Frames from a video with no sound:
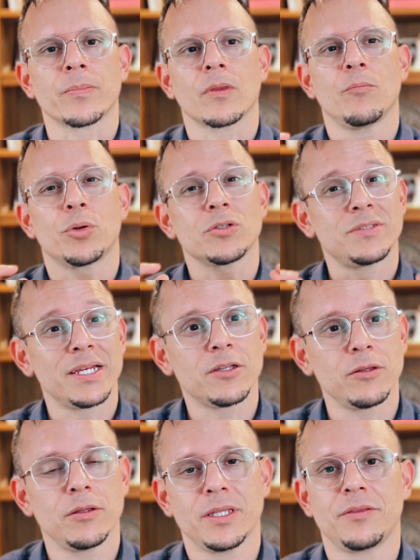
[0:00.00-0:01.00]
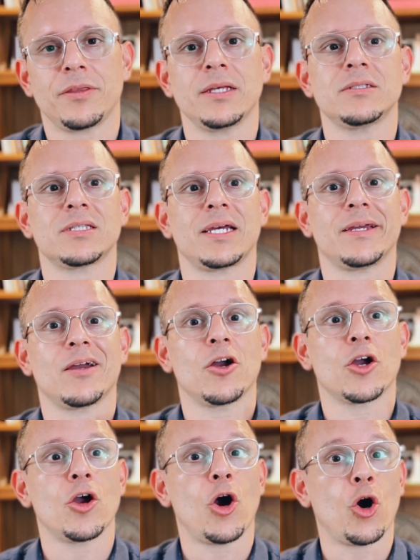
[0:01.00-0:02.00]
particularly things like
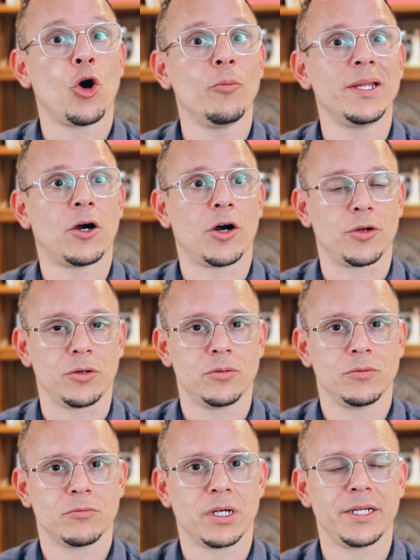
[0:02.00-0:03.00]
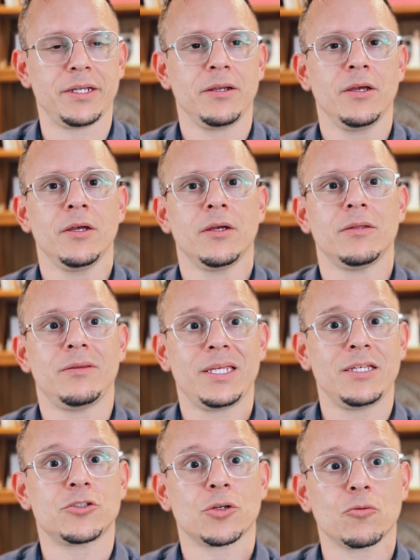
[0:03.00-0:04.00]
home and auto, right?
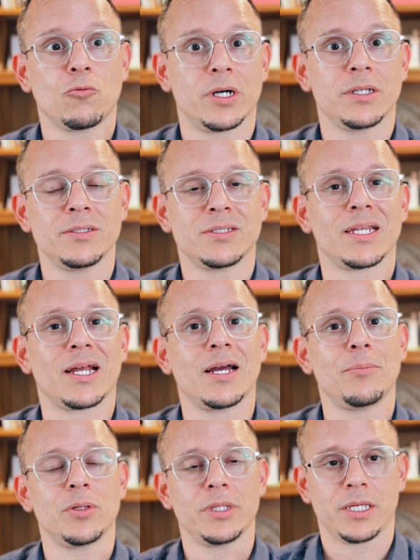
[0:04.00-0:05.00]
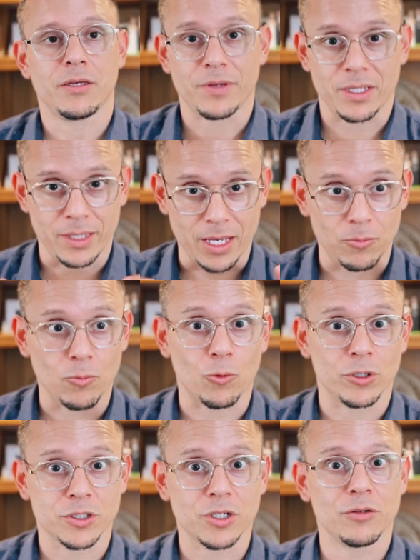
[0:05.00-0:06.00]
These are ones that I believe, and that
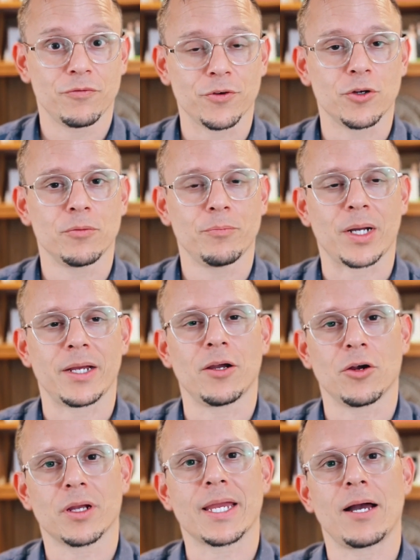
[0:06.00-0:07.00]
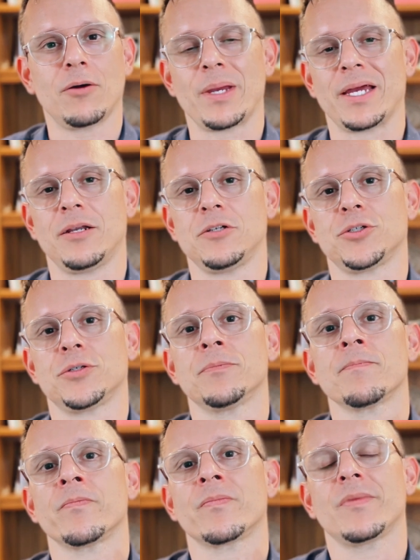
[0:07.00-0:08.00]
was confirmed by our account manager,
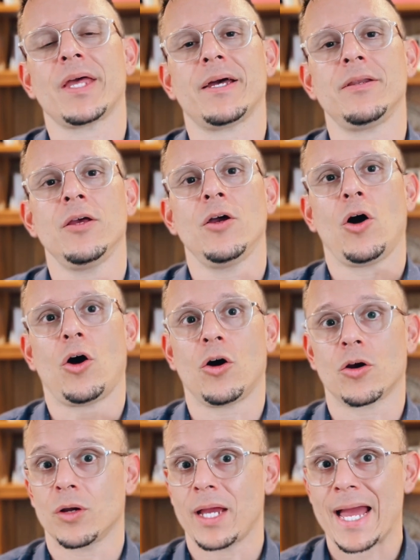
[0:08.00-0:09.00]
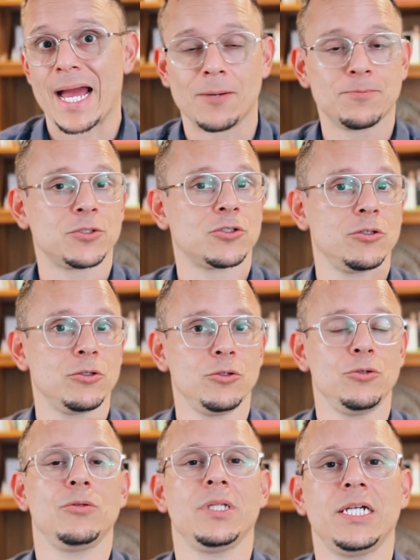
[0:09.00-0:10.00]
that are
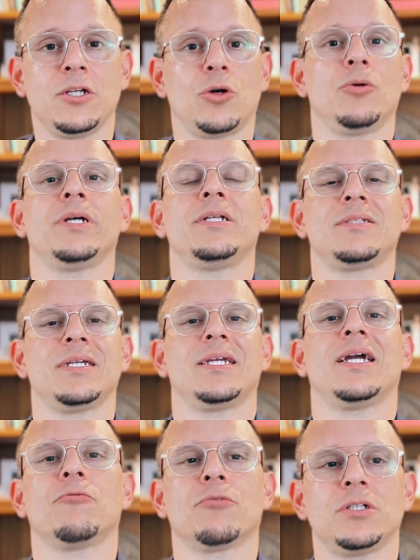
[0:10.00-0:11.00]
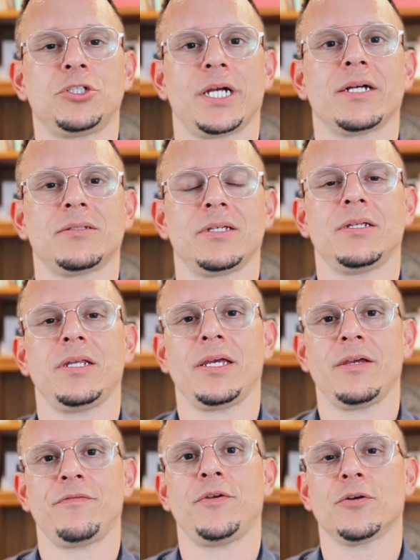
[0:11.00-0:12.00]
absolutely going to get rejected
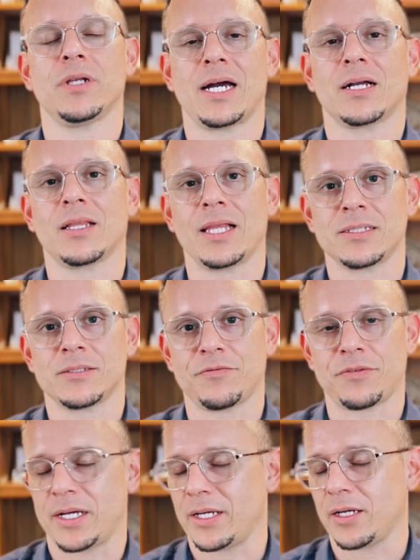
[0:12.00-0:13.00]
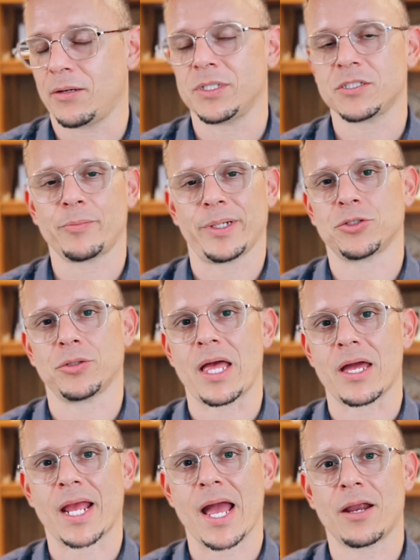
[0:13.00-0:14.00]
if you're not classifying them as special
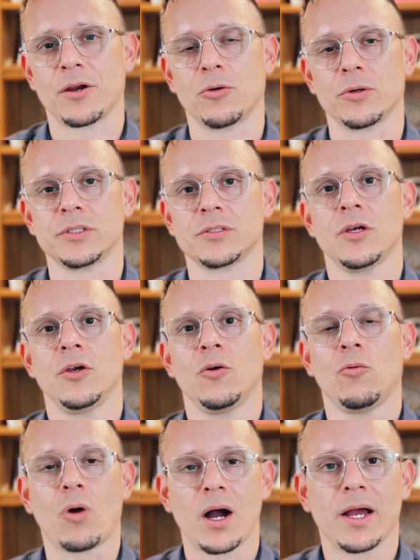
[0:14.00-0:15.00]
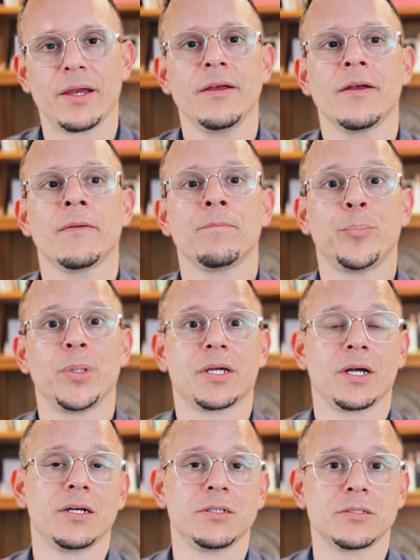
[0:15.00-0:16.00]
ad categories. Why?
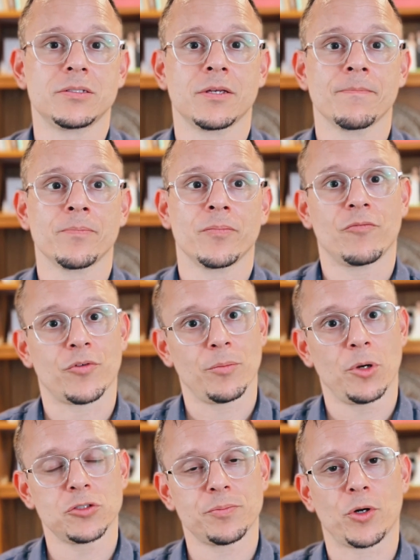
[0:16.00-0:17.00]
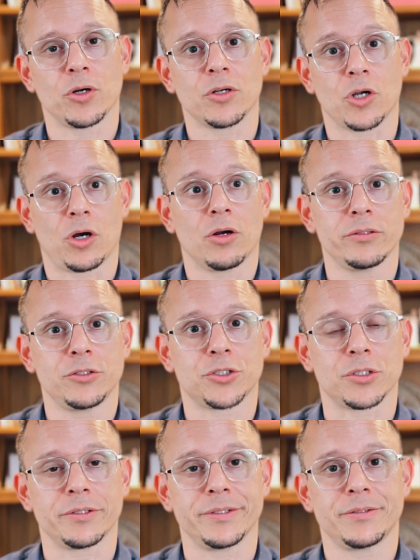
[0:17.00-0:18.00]
Because for the most part, car
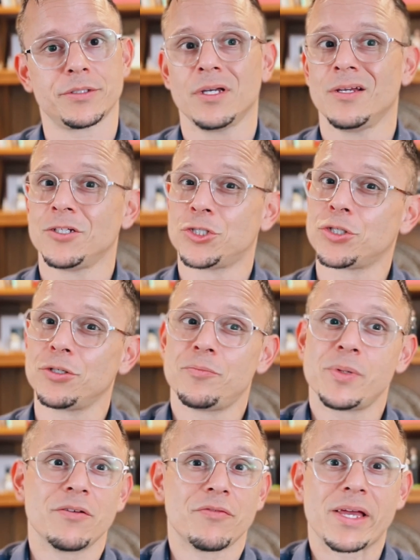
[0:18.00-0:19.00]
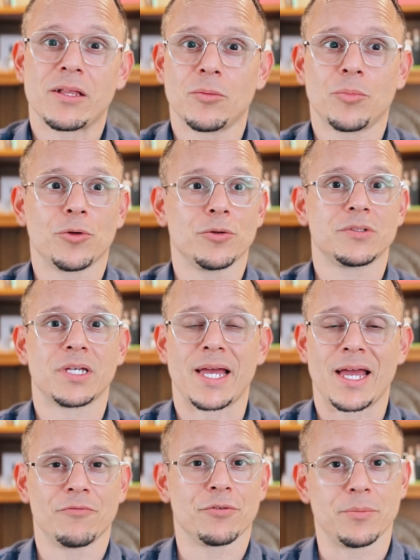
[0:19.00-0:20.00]
insurance should be available to
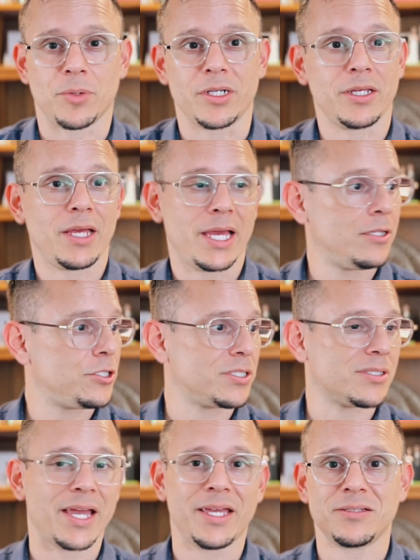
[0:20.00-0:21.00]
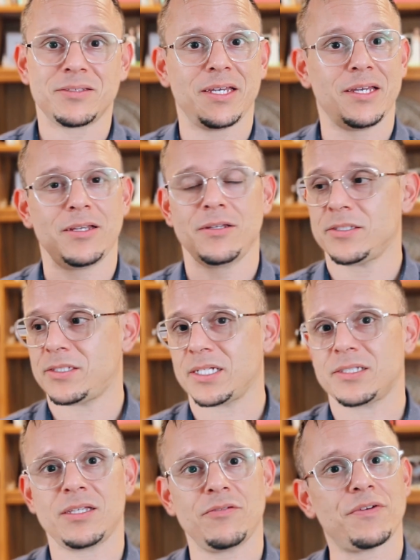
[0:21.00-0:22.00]
everybody, ages 18,
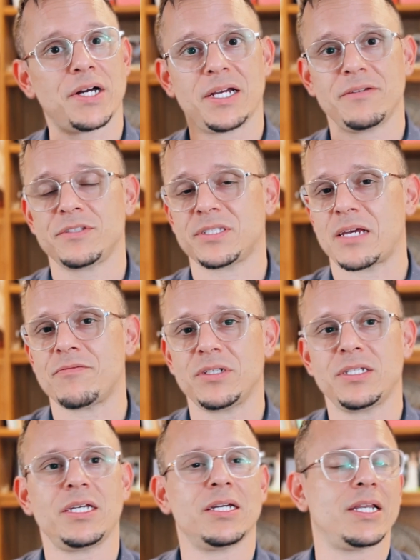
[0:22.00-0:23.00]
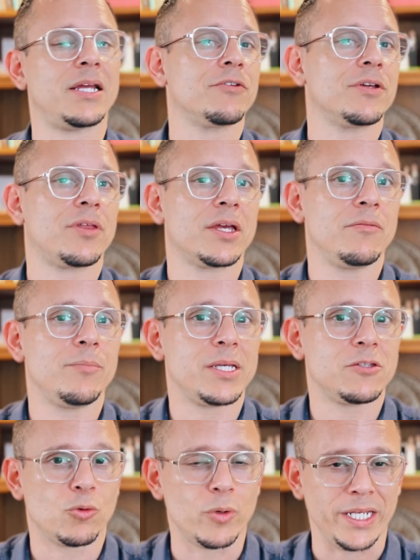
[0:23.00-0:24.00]
65, 70, and everything in
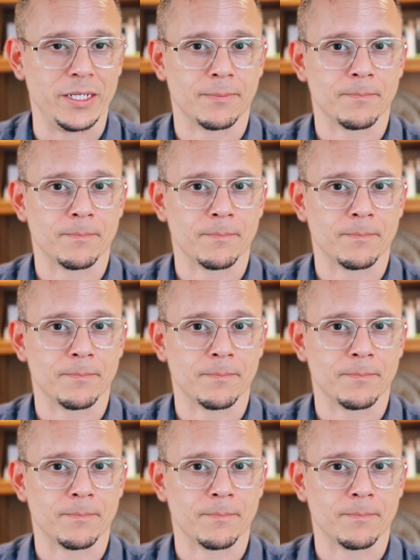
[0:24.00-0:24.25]
between.